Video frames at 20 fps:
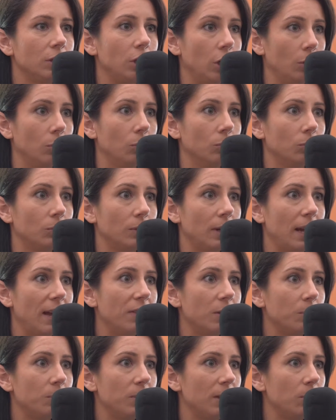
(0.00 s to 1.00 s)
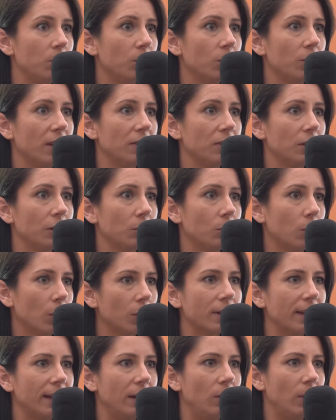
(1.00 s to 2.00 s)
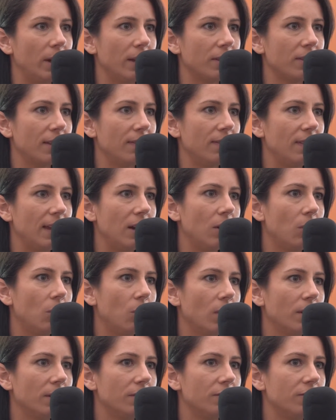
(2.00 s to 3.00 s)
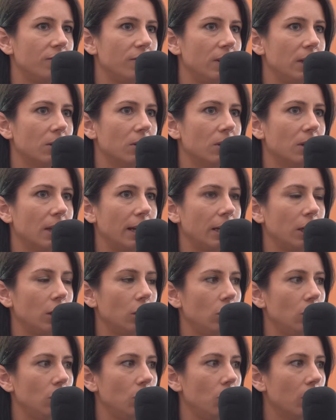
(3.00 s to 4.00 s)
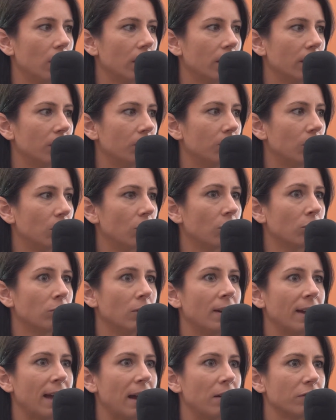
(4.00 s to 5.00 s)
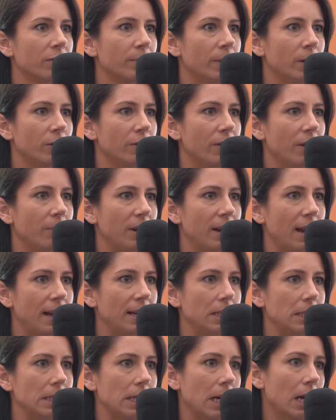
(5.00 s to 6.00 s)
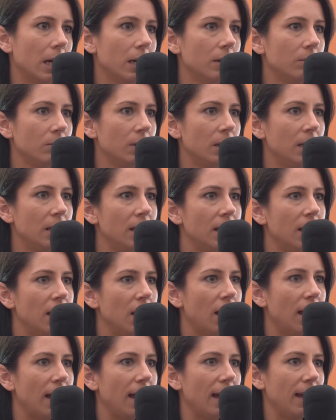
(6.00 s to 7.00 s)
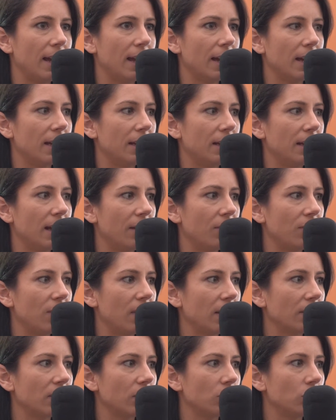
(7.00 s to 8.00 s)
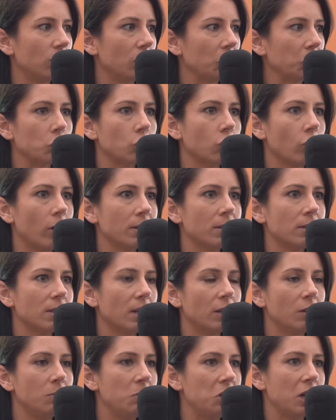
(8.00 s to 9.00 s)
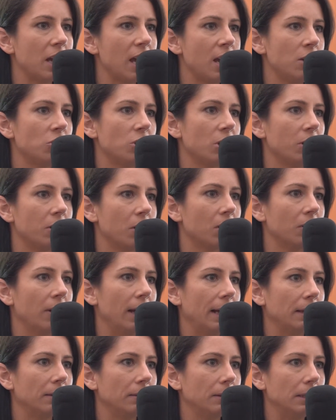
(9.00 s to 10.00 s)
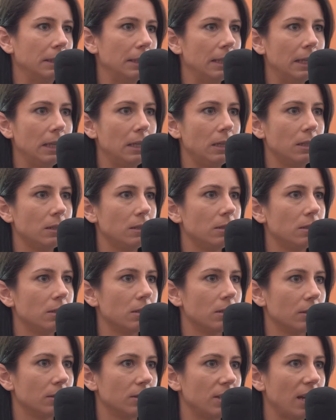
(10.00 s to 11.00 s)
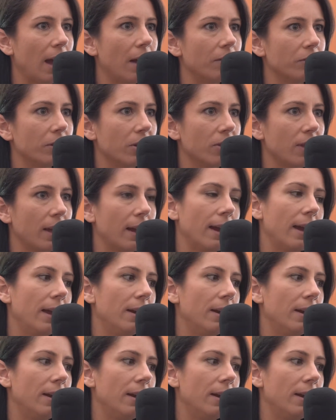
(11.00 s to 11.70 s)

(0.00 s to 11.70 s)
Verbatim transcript: you yeah, and the definitely. people that they're working with. And yep. they don't want to feel like you are going to pull the rug out from under them yes. at any time. Yep. And I think trust and communication are like the keys to everything.